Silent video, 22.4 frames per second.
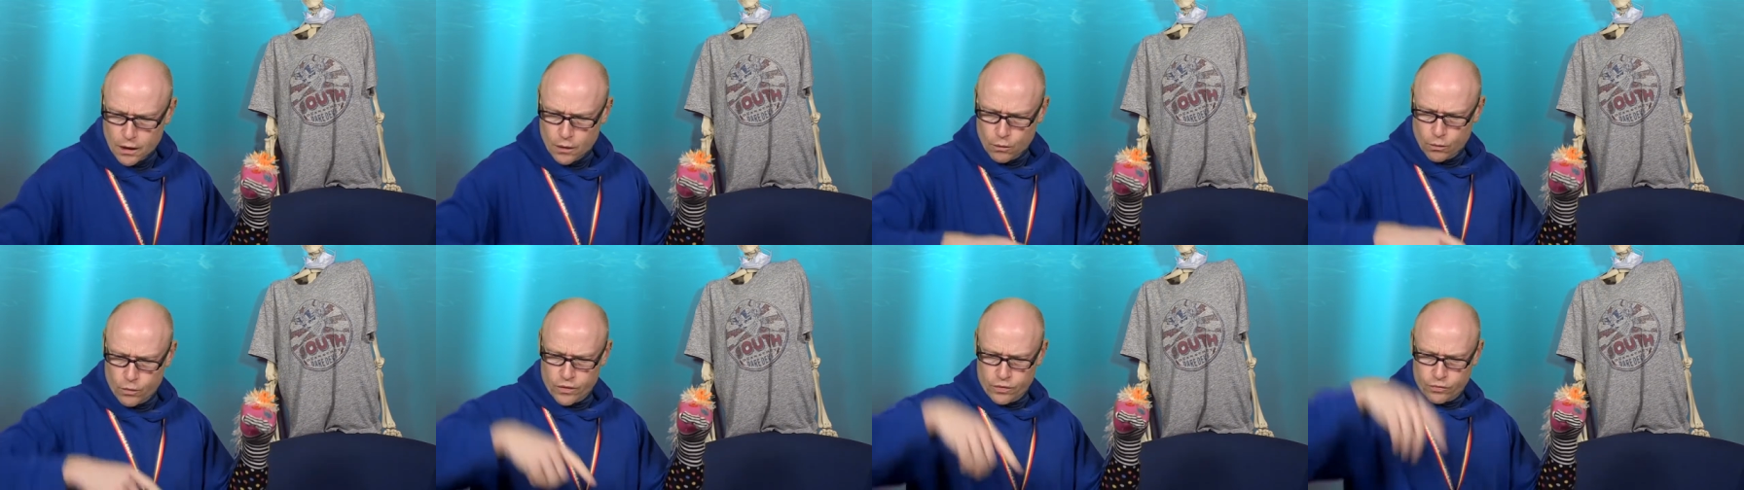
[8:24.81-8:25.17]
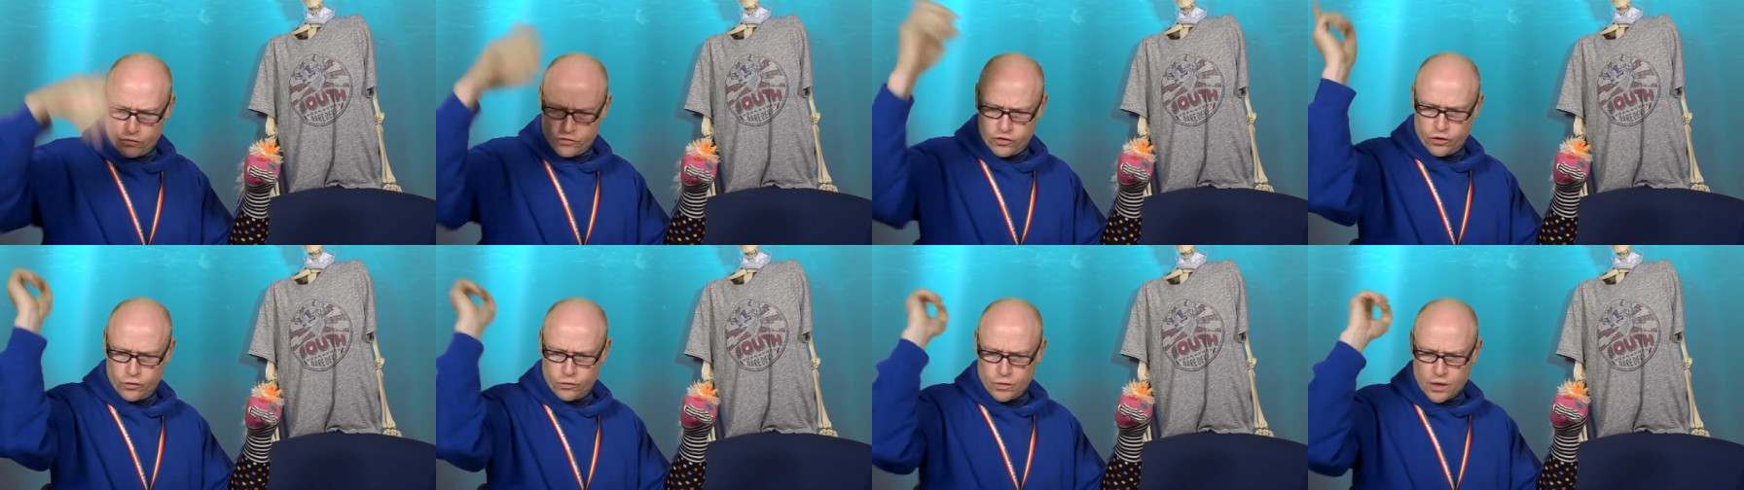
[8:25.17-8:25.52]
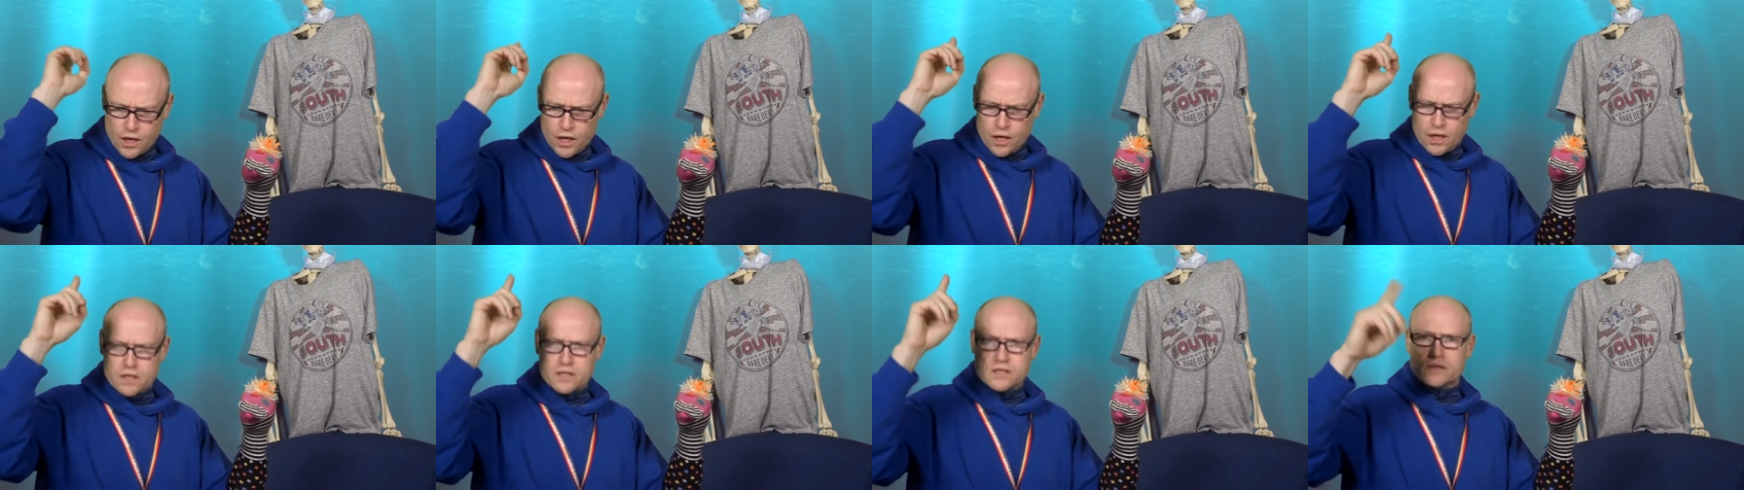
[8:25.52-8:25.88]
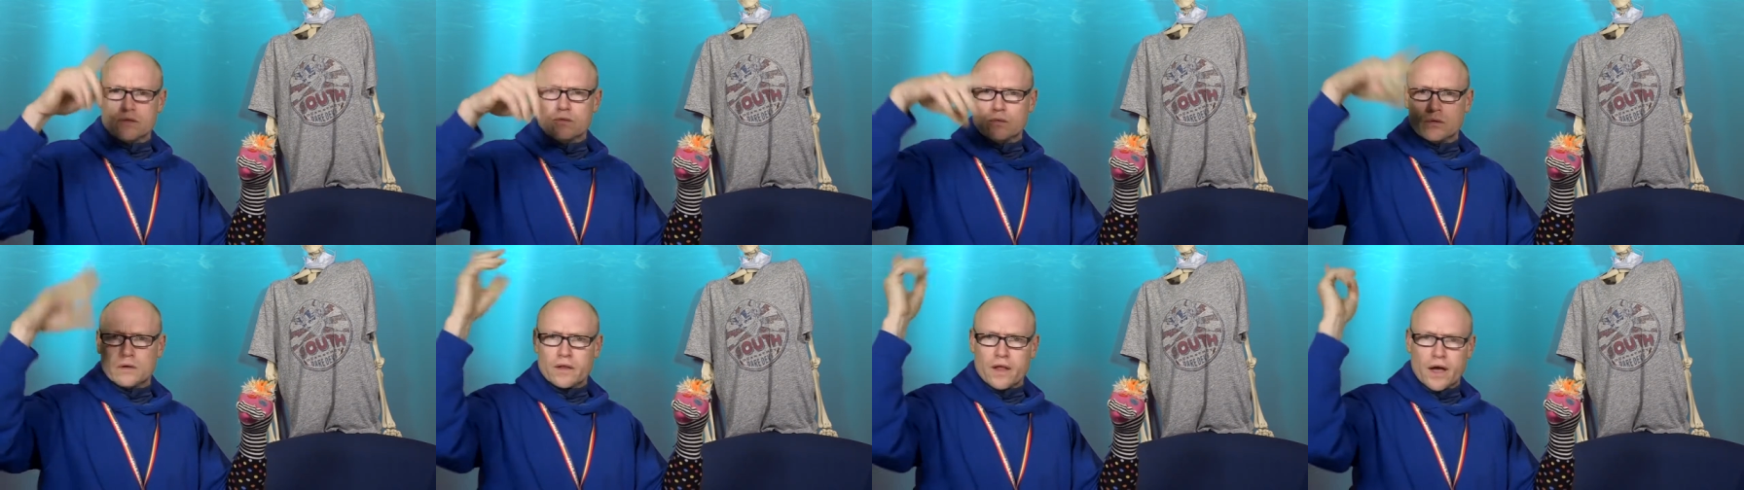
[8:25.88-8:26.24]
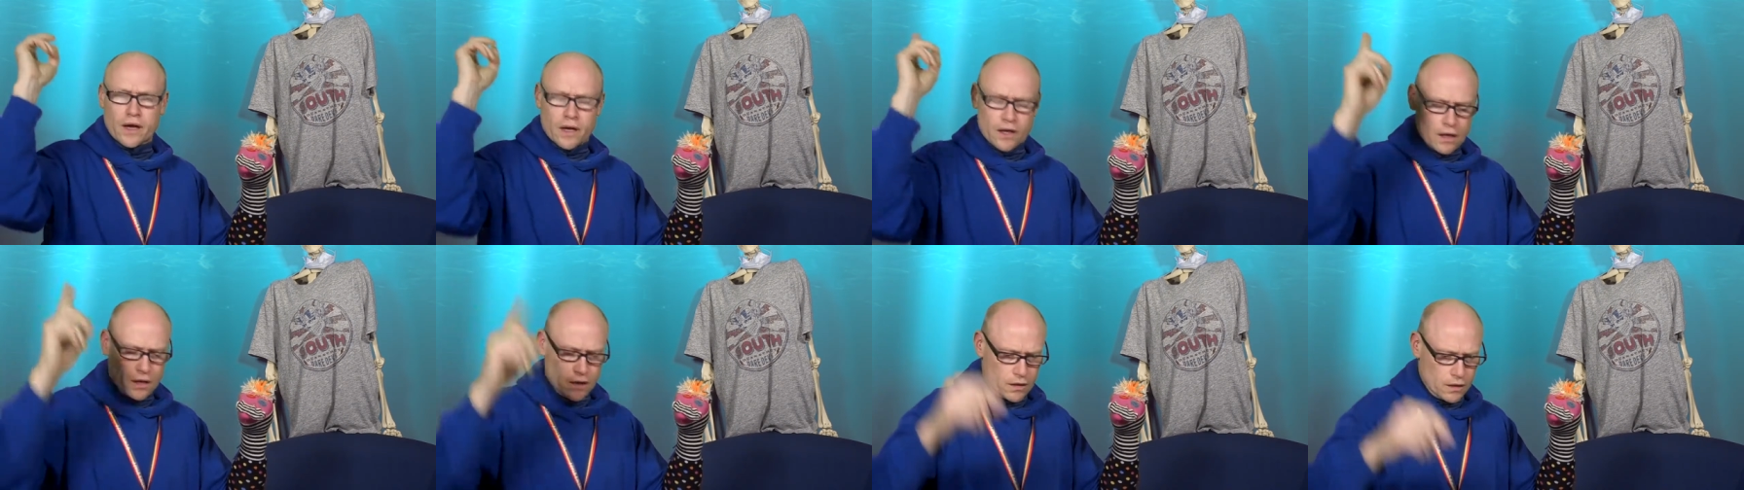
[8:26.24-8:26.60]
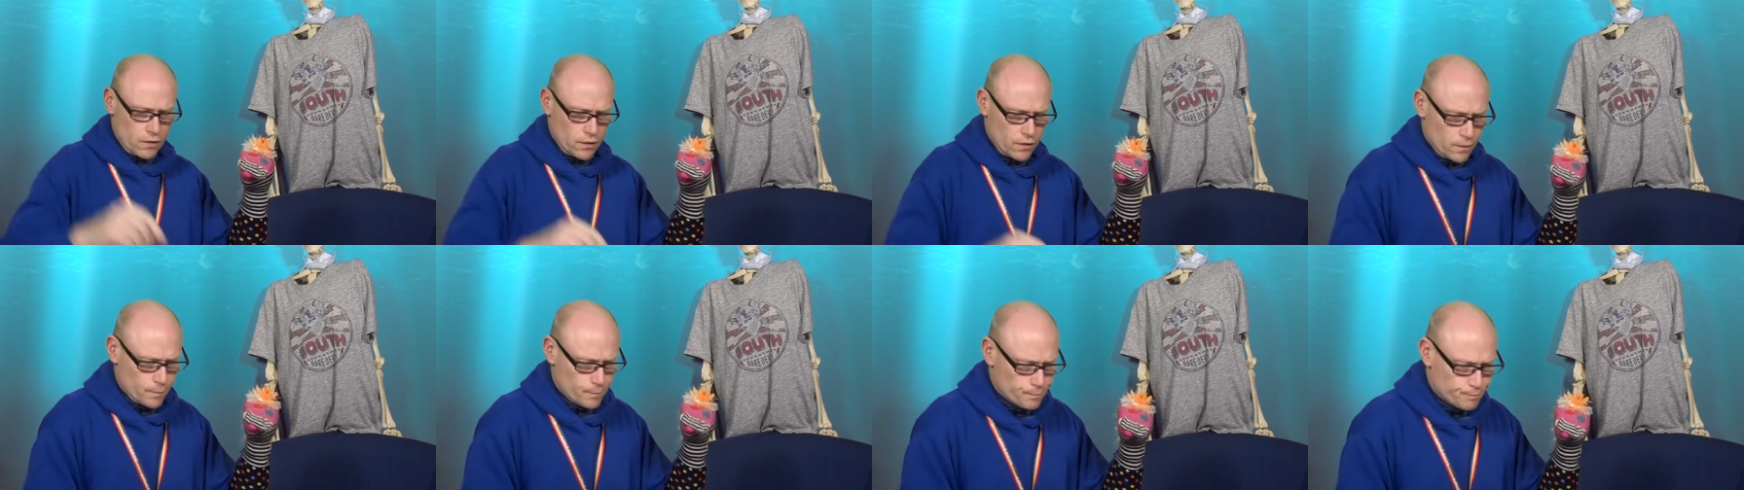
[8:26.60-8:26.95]
with two years and all of that kind of
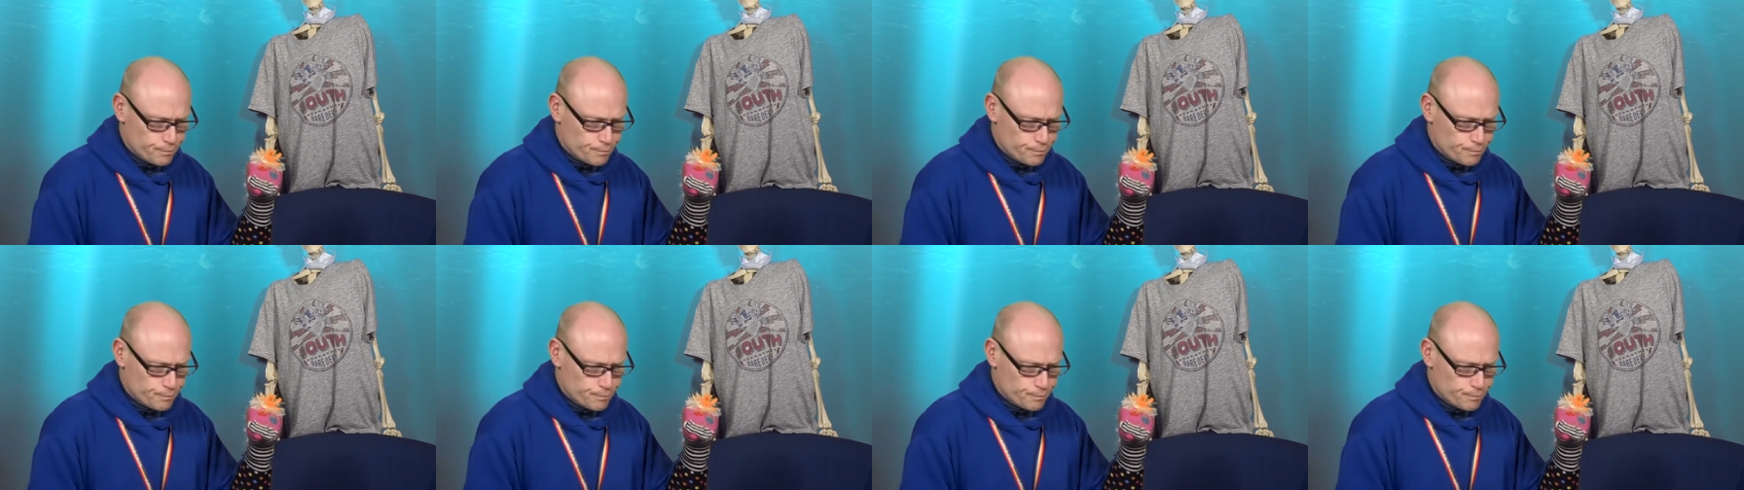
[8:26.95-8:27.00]
thing.